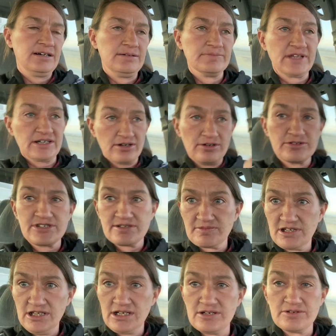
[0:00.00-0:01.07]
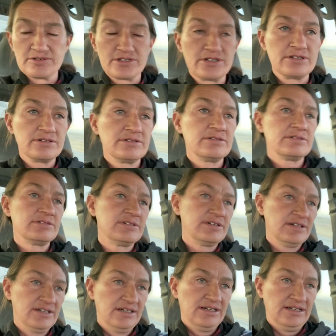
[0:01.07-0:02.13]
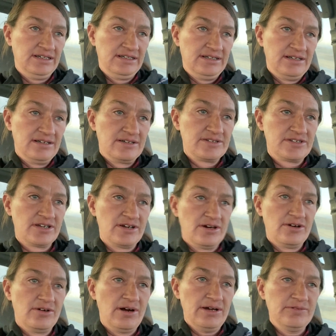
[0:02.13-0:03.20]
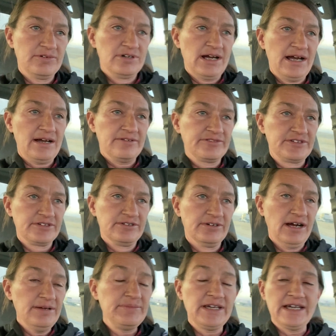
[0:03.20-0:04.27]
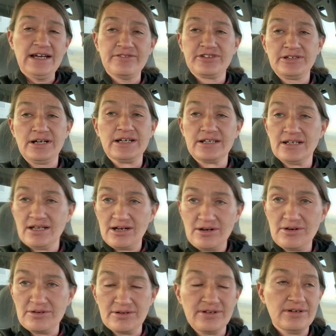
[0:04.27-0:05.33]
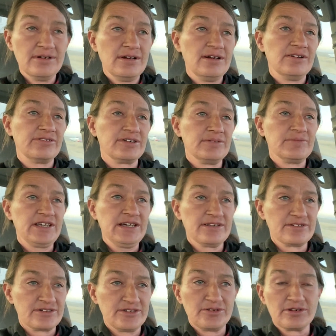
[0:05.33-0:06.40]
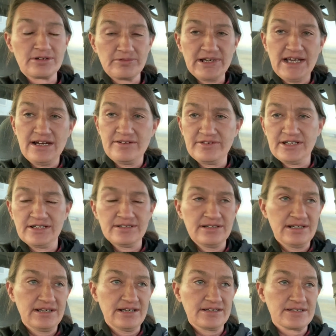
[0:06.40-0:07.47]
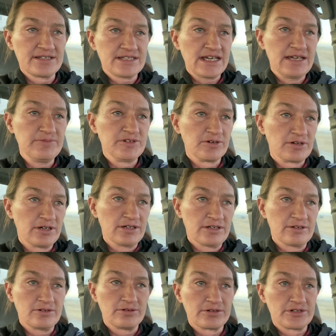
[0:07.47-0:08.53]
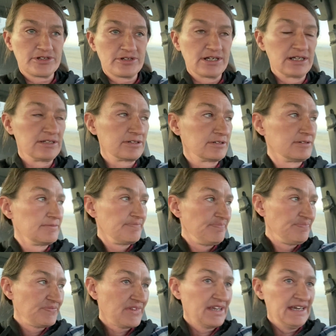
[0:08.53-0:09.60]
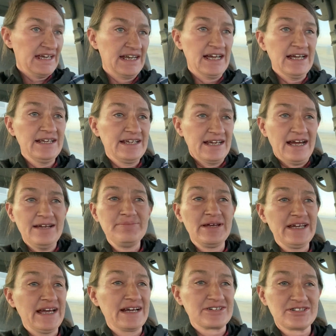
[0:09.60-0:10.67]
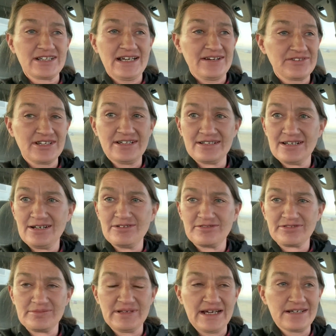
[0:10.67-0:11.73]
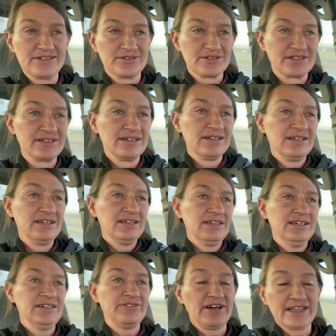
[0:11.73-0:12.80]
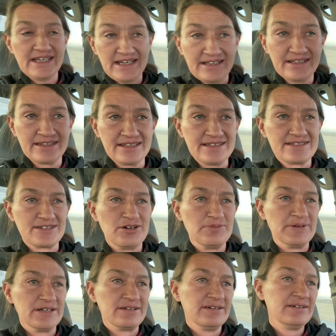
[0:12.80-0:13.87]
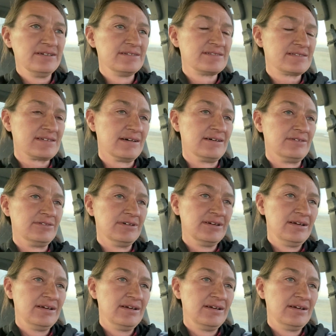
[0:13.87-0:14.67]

that holds them closed. So I may have to unload from the other door. We have an escape door on our horse trailer, and I may actually have to unload from that door if I can't get these open. So,